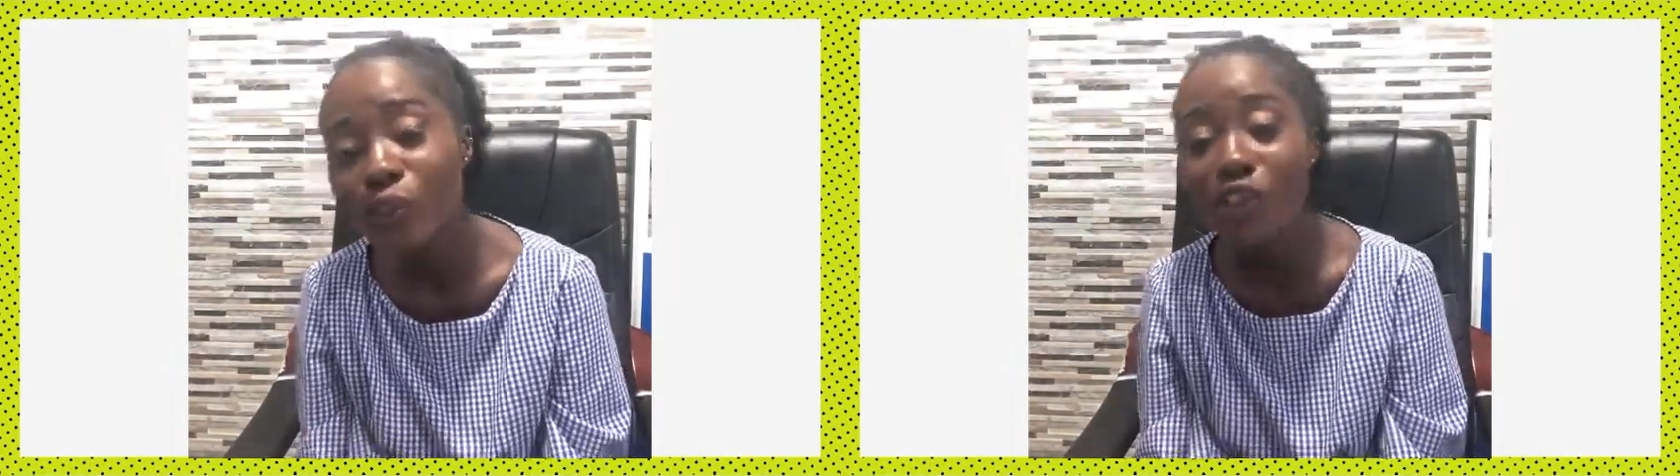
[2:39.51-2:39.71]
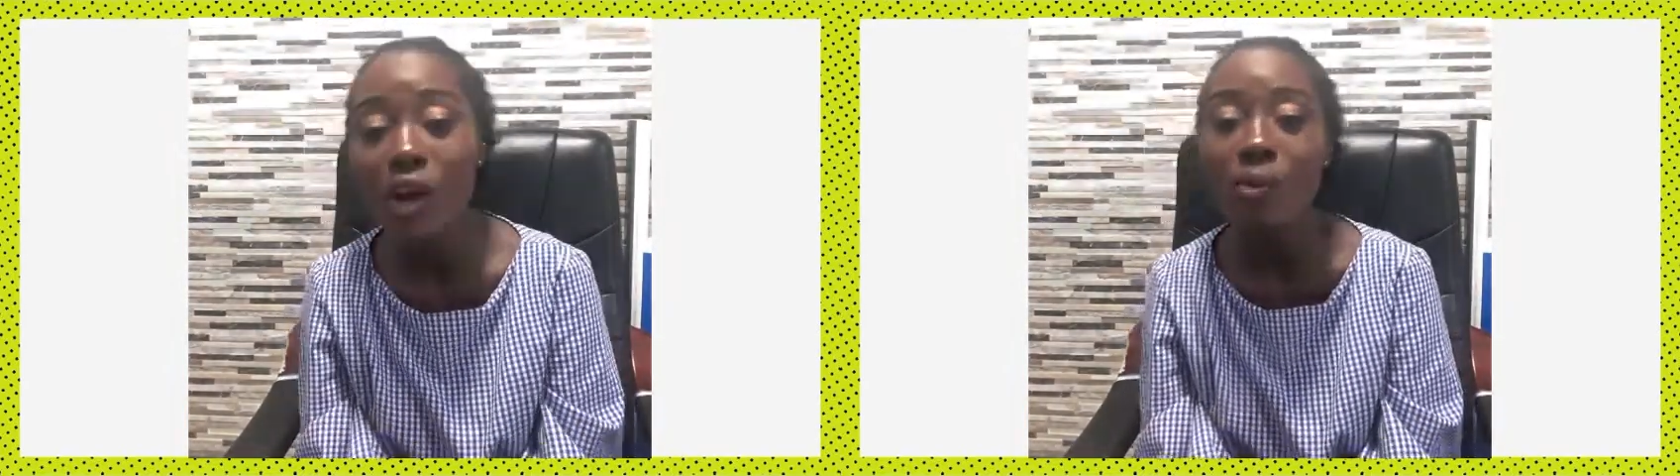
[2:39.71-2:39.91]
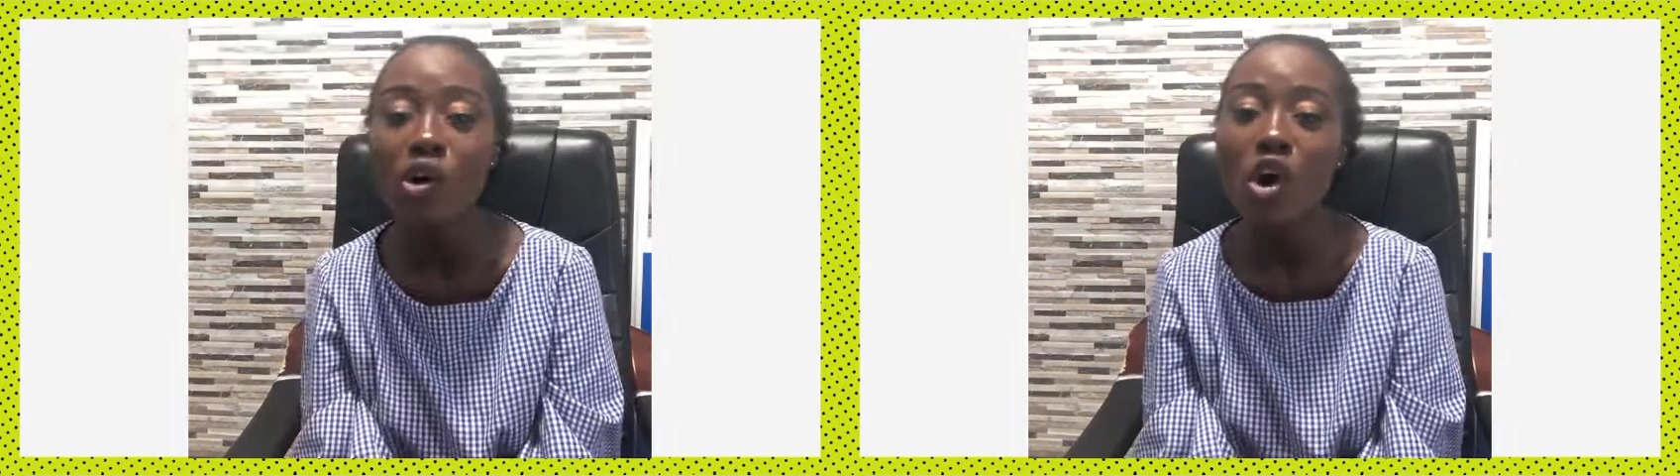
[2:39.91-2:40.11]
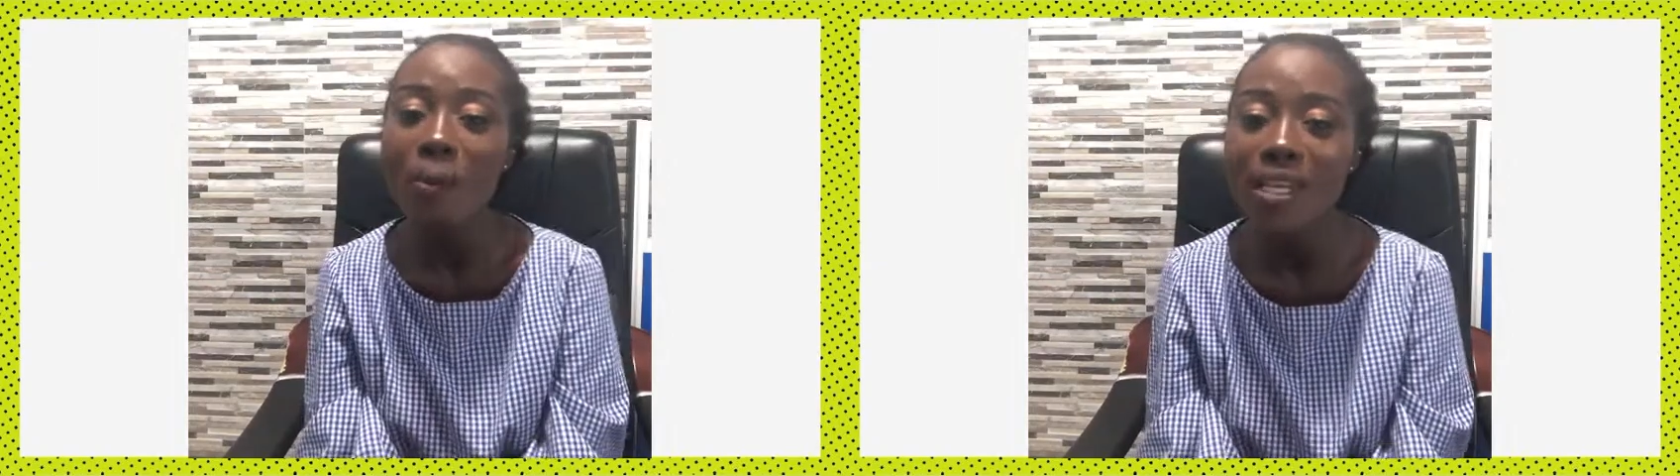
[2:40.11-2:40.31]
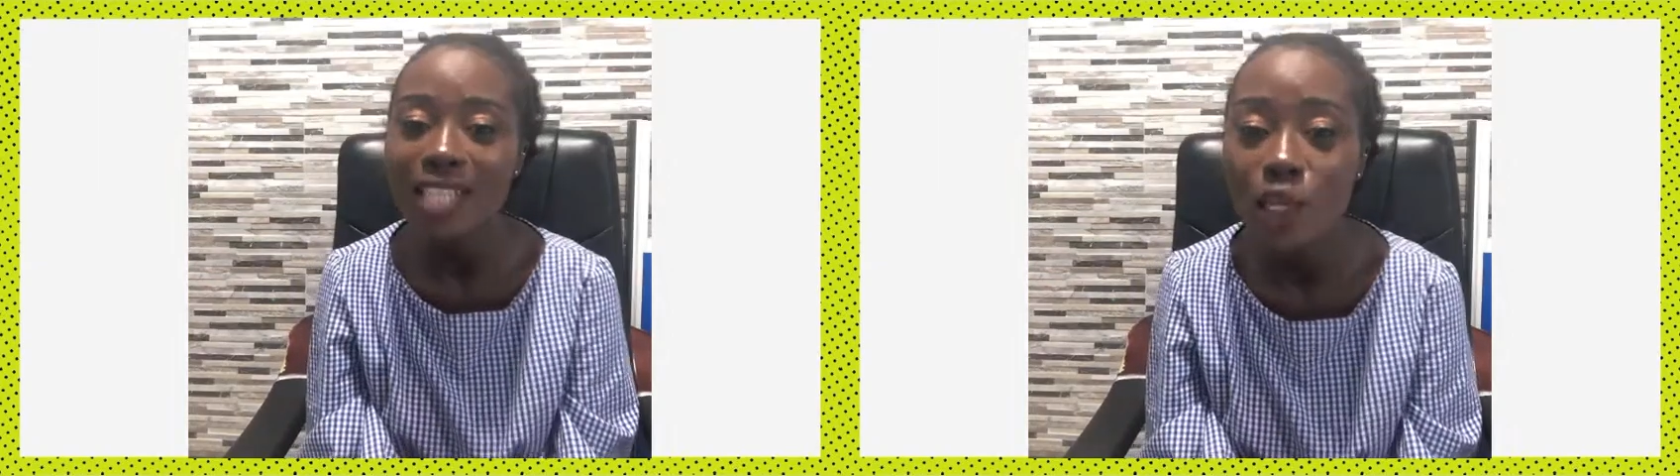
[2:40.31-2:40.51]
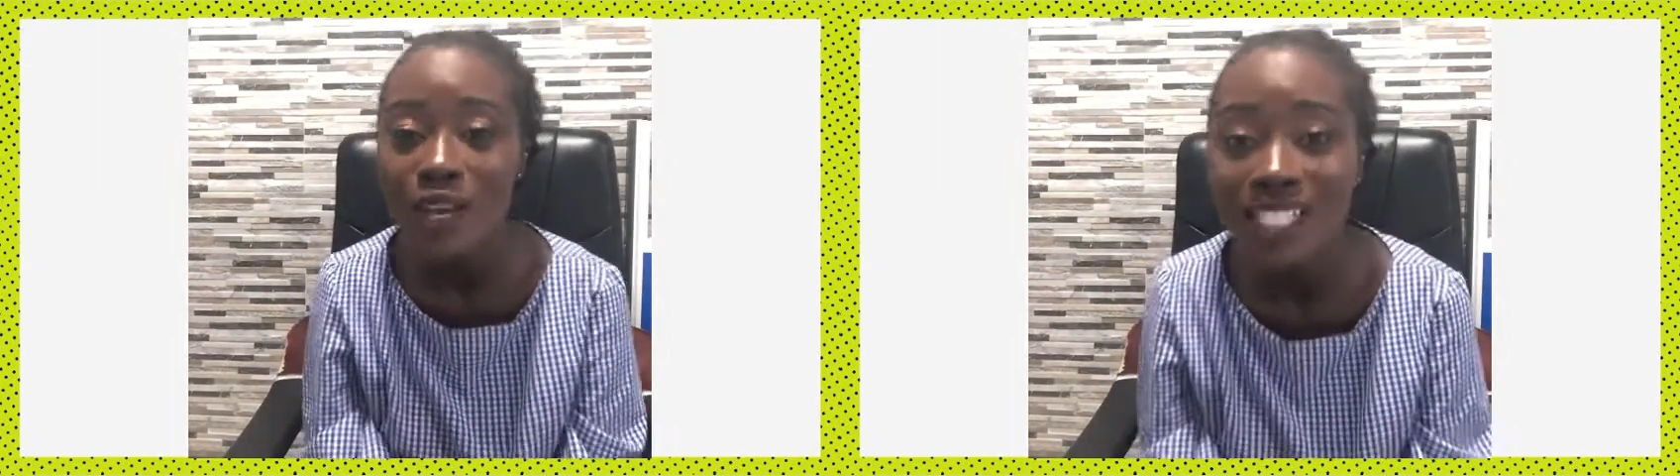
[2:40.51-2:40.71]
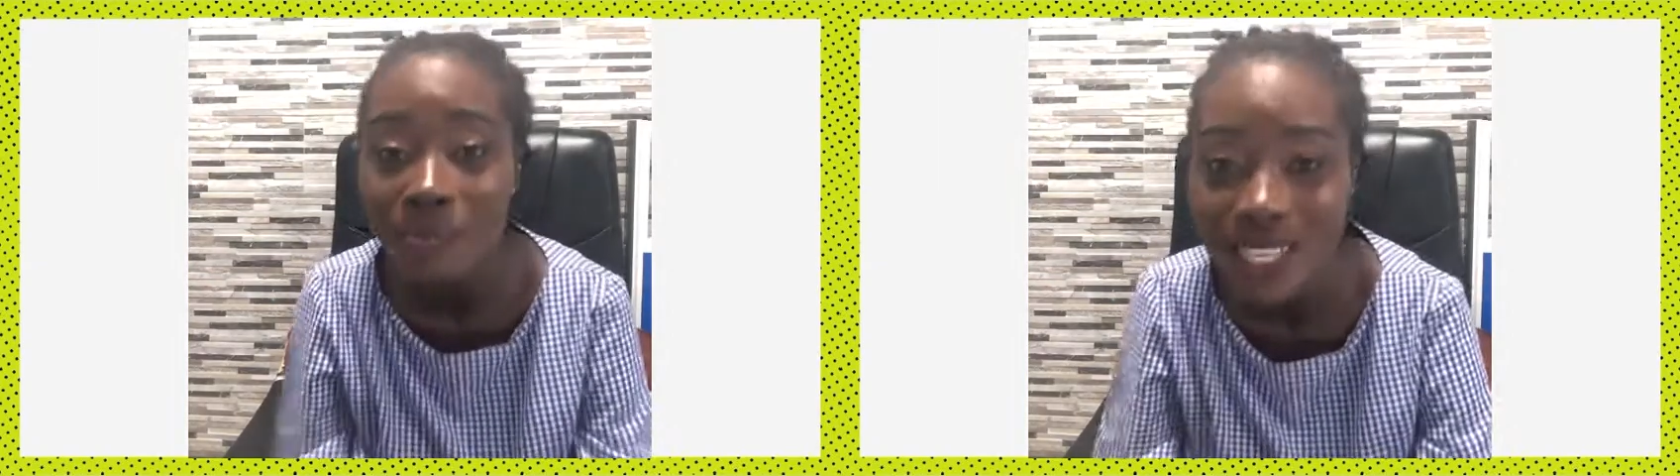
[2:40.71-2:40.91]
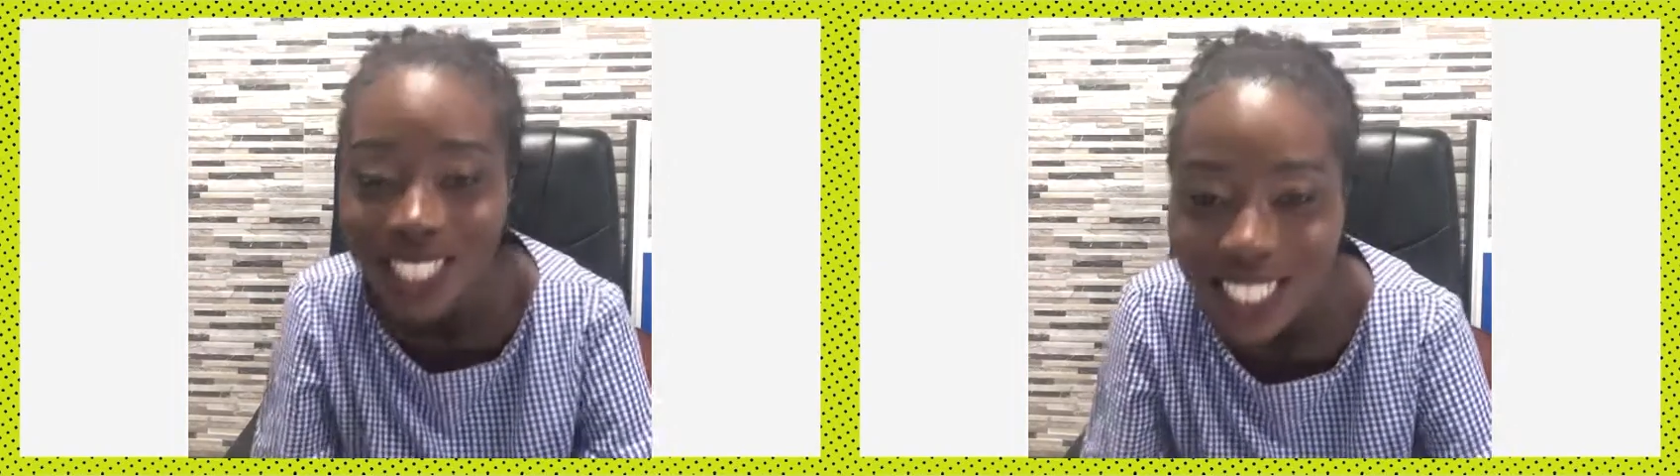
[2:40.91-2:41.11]
So drop your comments. Are you
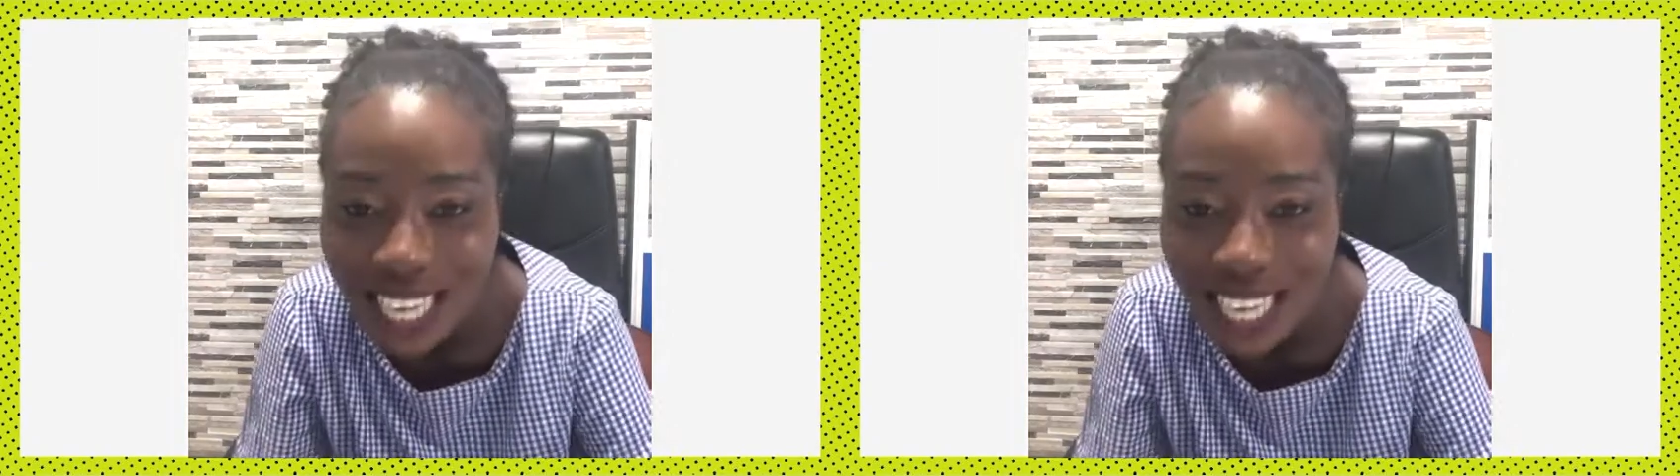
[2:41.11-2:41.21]
expecting